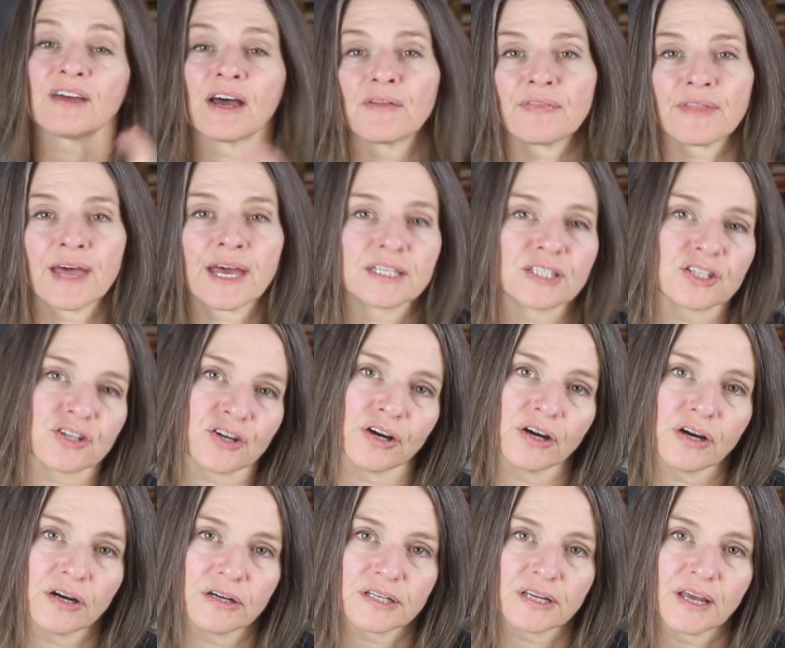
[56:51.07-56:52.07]
found that
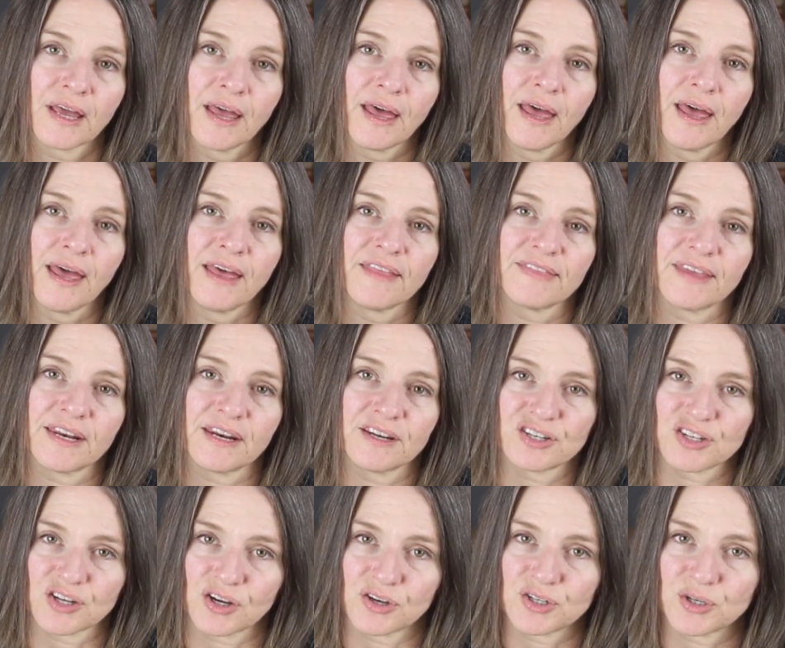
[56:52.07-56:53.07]
skirt that I
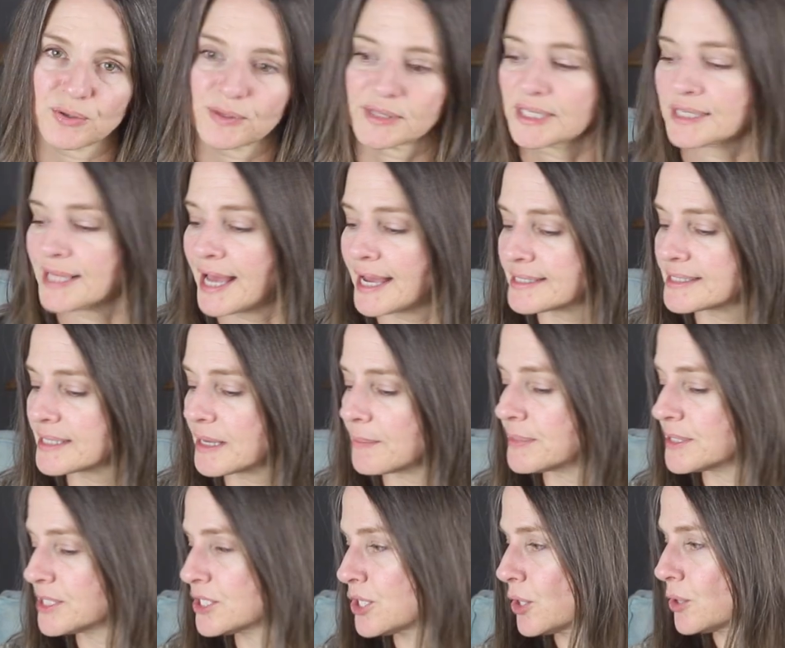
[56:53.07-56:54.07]
showed you in the last
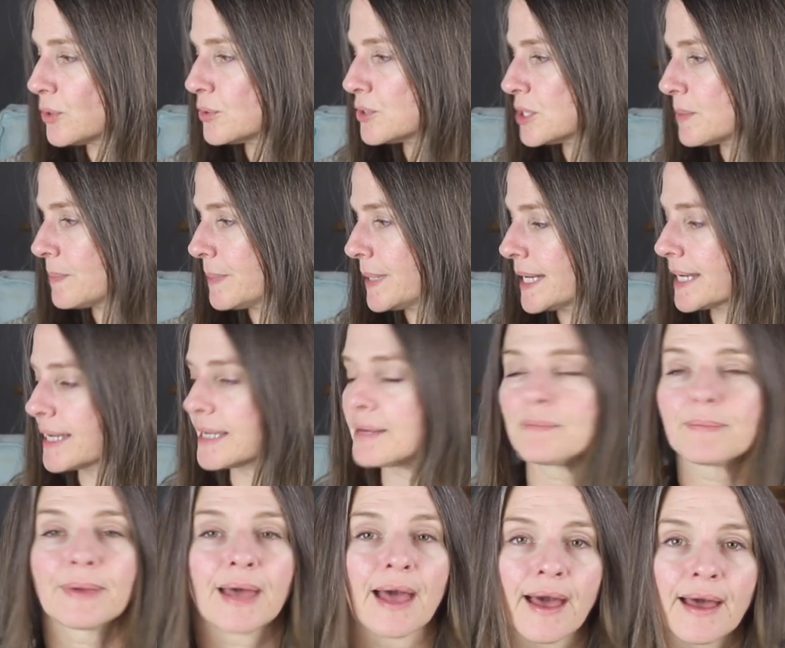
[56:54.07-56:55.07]
episode to pick
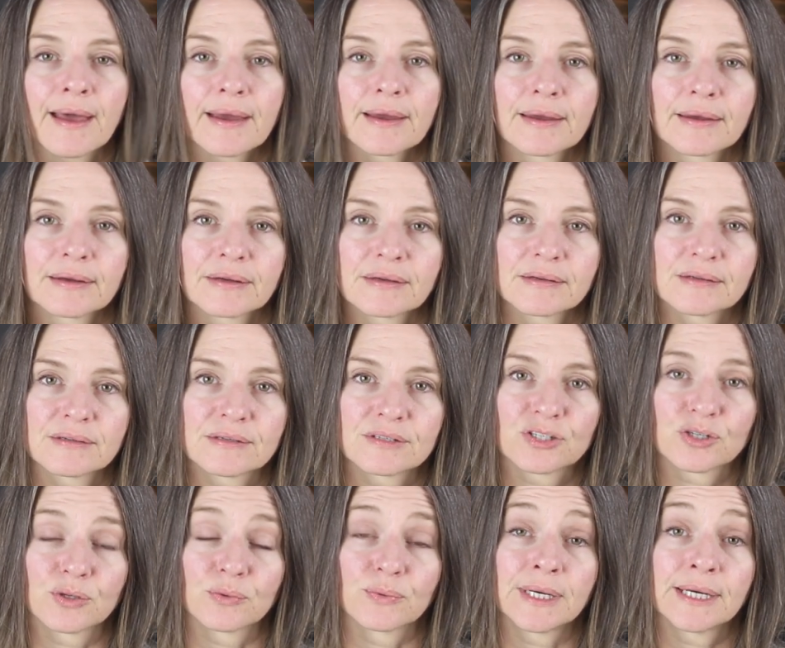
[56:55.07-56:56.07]
it back
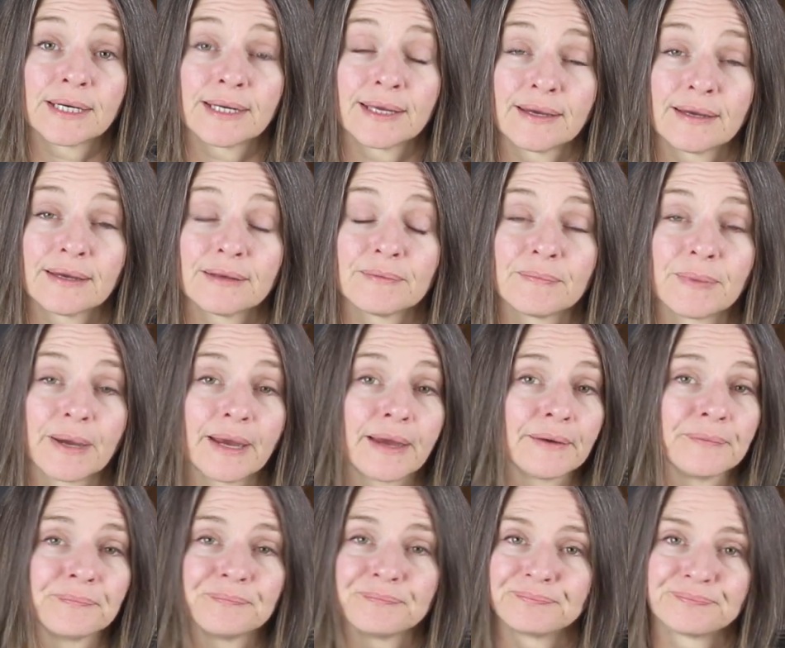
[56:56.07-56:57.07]
to reknit,
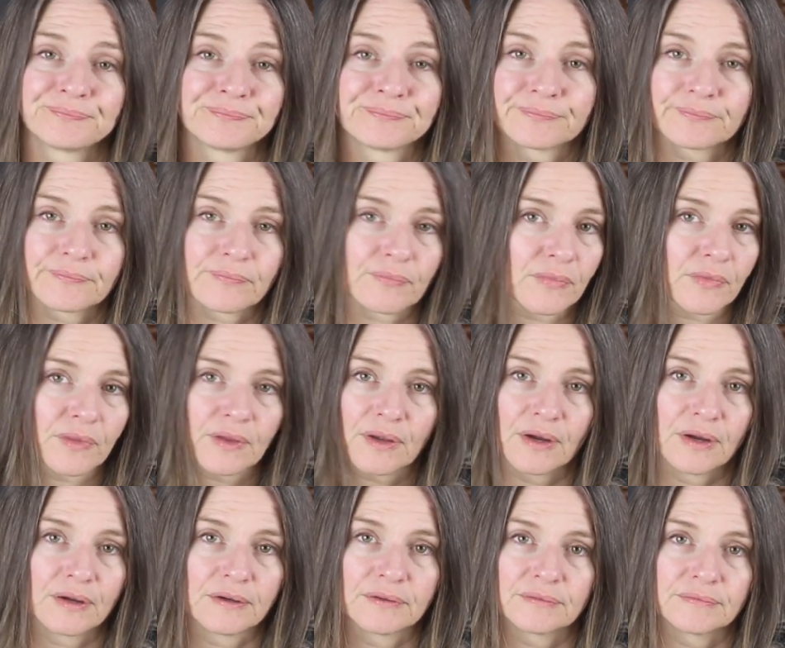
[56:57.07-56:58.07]
but
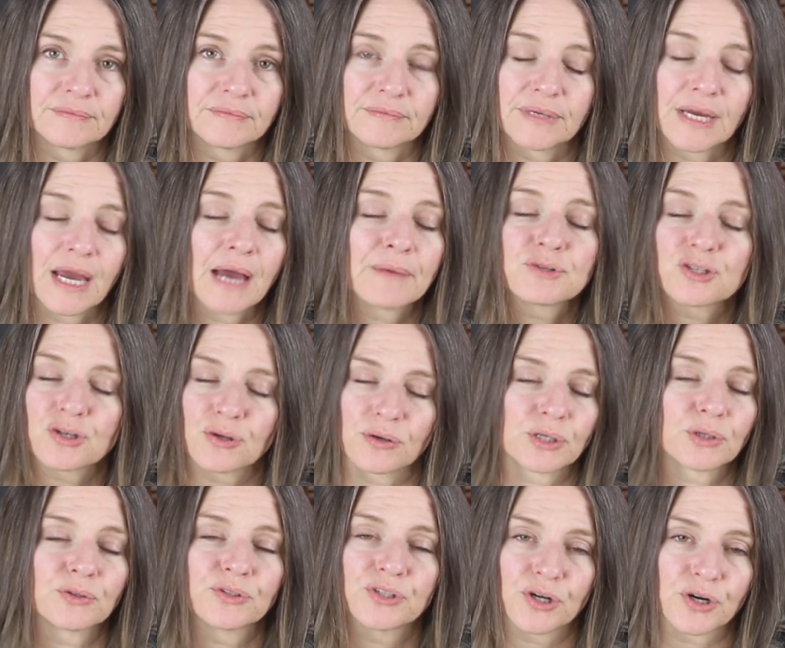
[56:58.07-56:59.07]
I'm sure
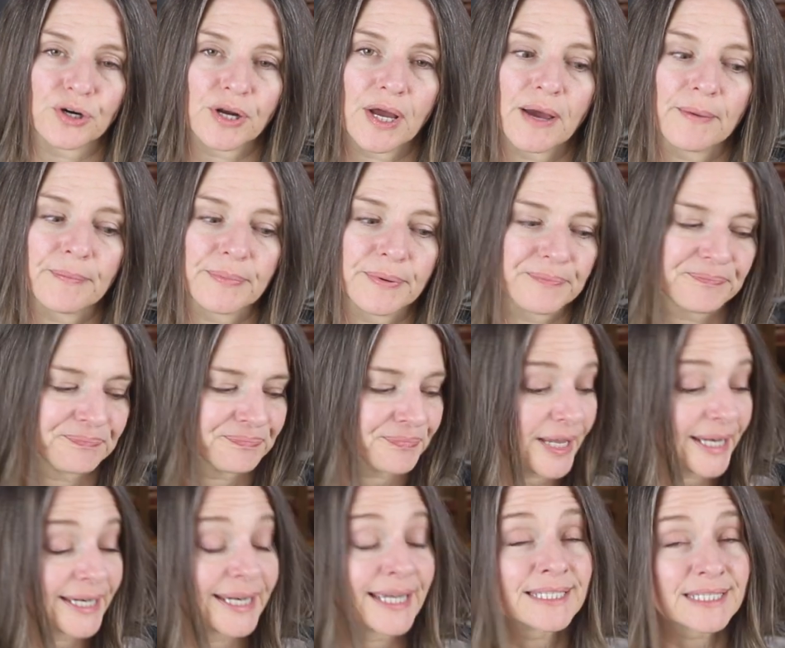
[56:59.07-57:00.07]
it'll turn up.
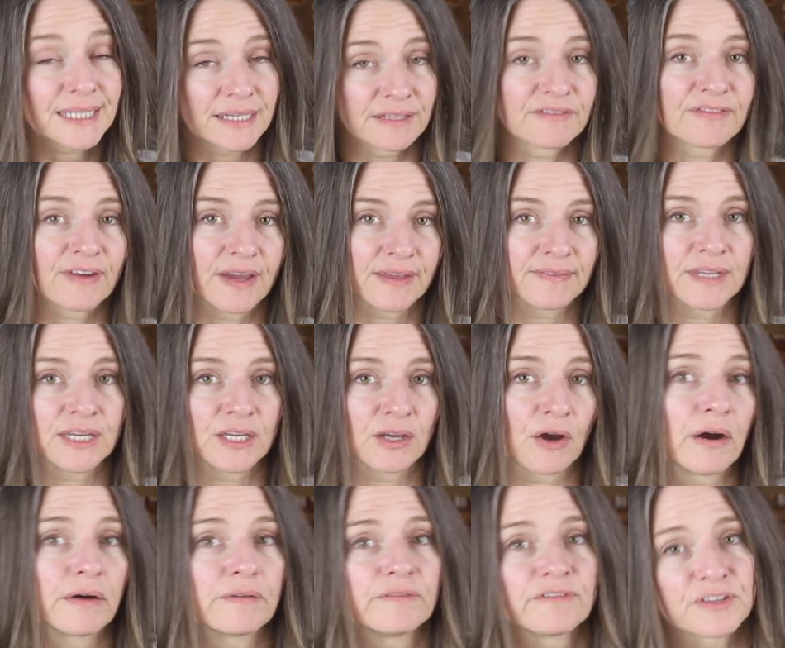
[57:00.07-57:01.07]
And I did find the
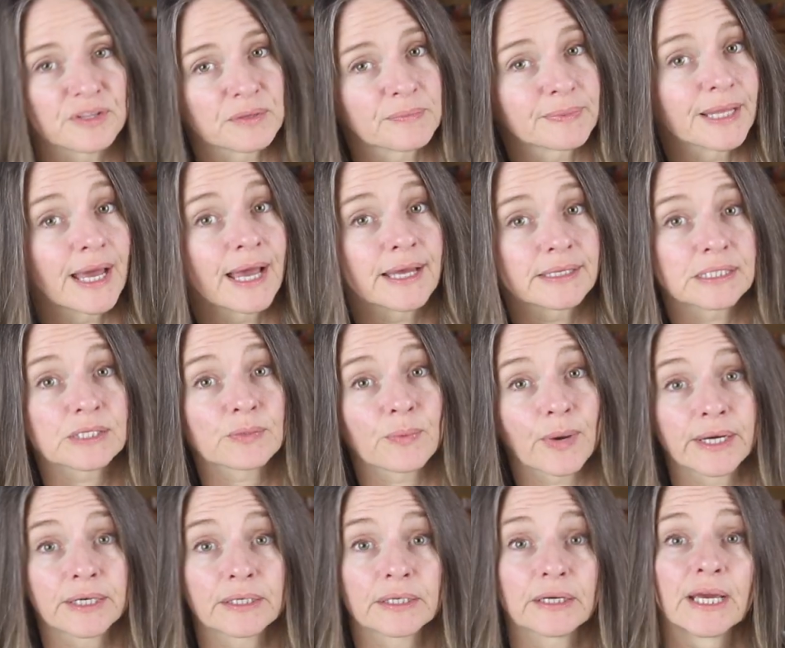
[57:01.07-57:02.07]
yarn for the plaid
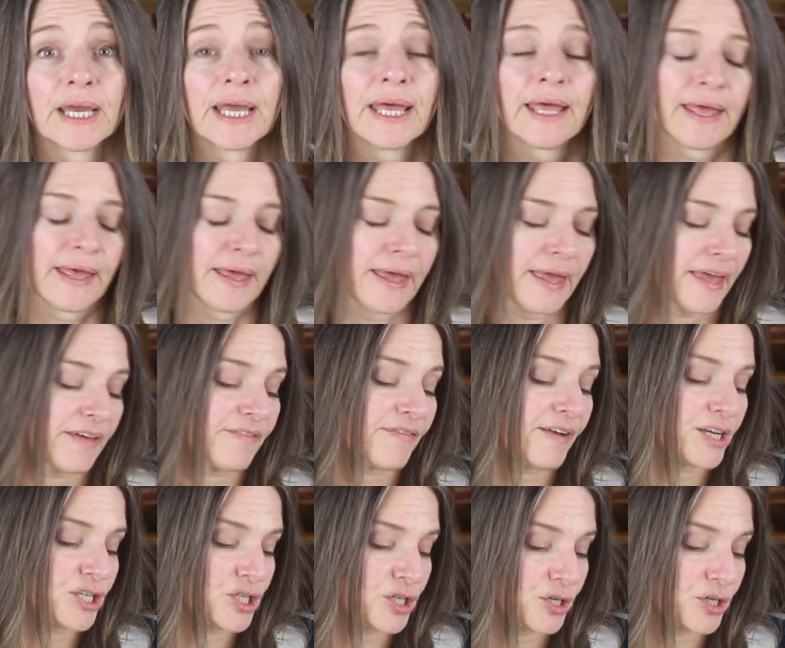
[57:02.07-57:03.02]
sweater if I